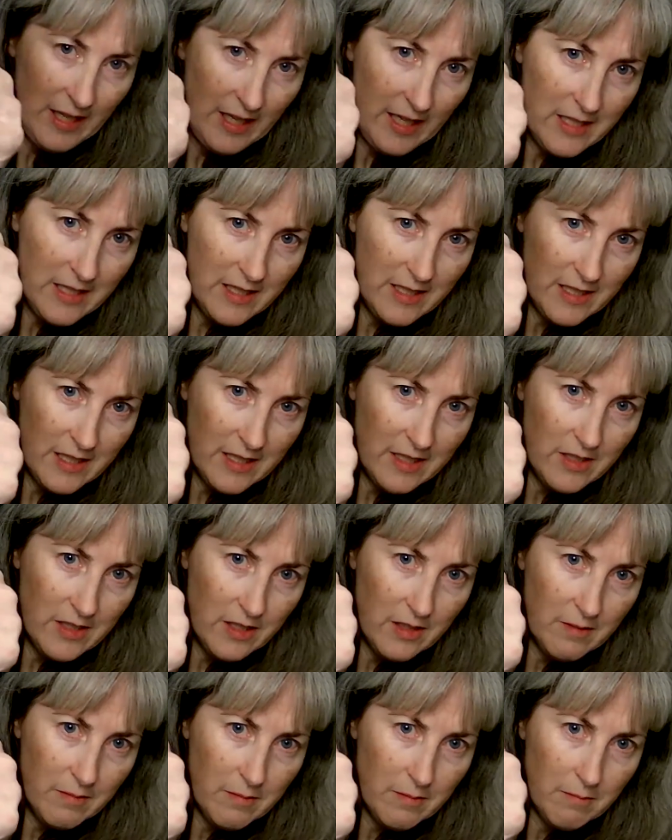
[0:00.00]
I did
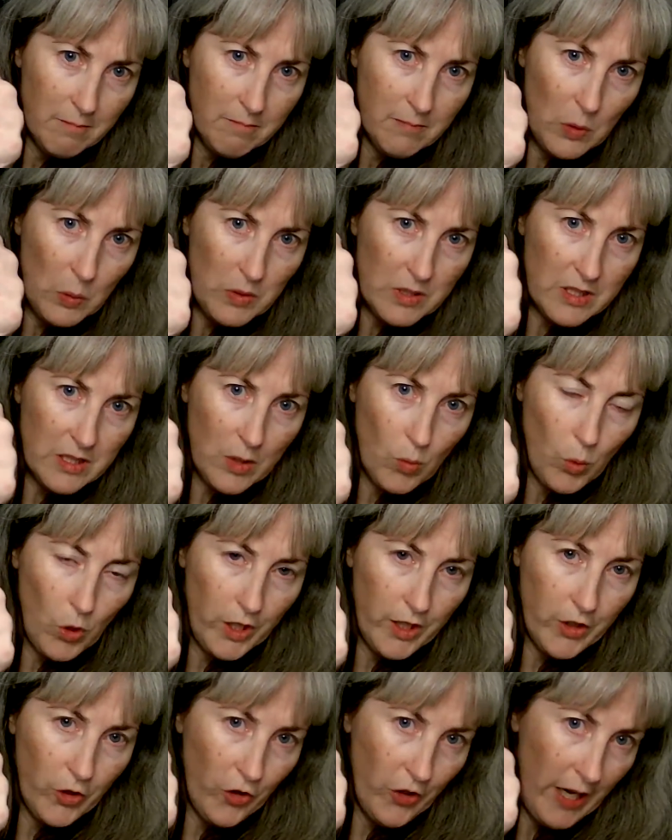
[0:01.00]
mostly
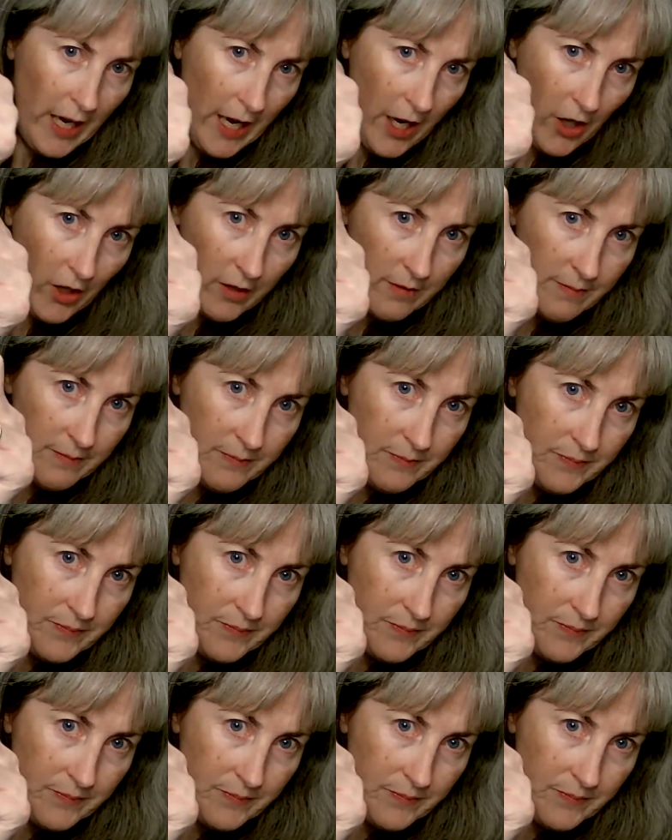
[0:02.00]
work in her hair.